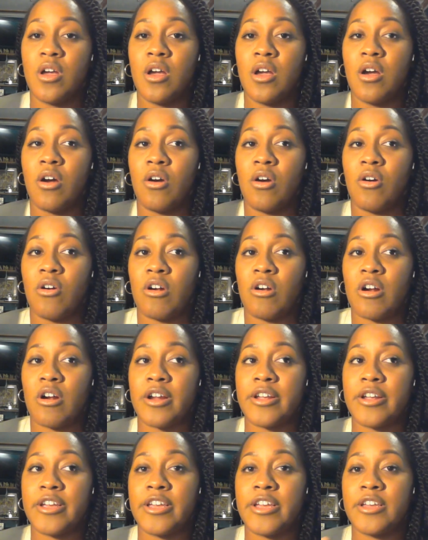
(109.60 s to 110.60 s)

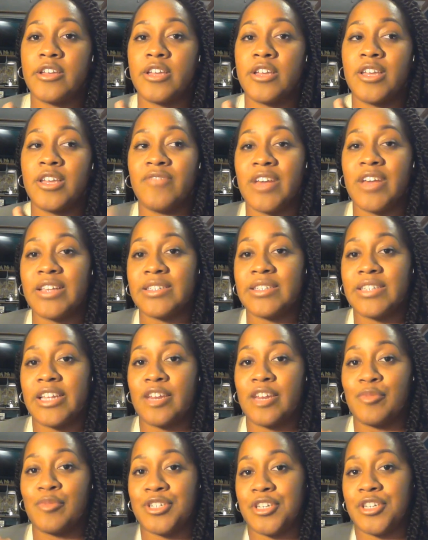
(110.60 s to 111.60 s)
are investing in a
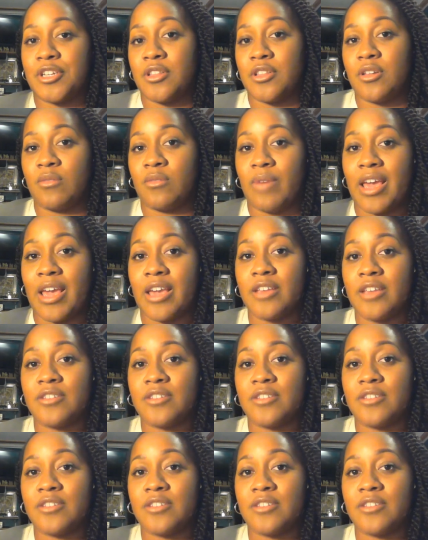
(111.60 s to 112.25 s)
particular way.